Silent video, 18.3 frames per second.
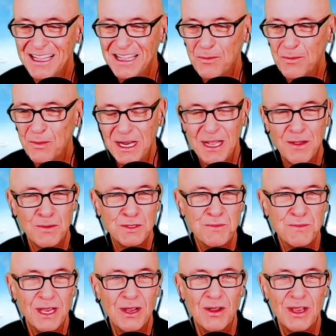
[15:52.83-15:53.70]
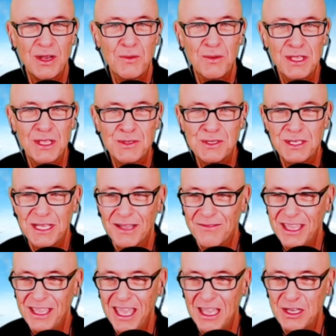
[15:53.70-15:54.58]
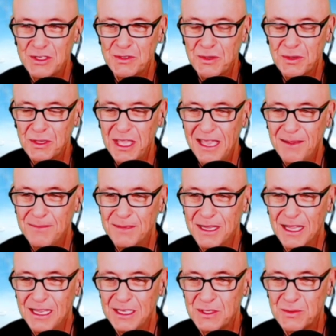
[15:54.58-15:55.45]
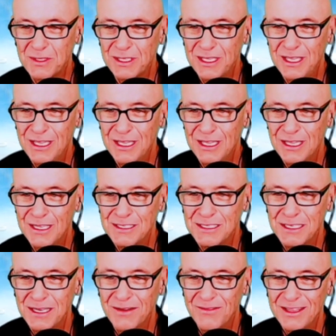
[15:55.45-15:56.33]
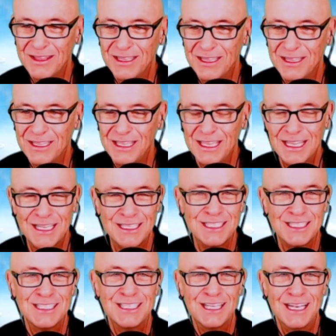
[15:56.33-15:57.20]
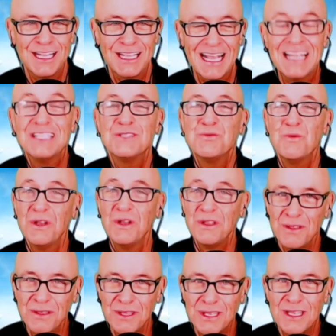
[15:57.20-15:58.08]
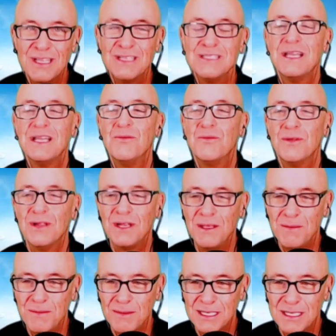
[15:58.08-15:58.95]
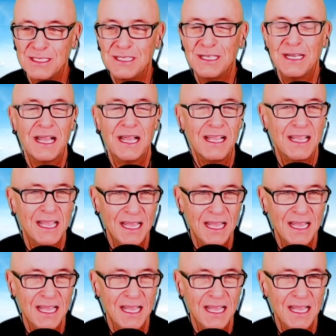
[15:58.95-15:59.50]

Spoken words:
When I was married, we used to have occasional game nights with the kids and everything in Kansas City. That's one of the things I really miss and I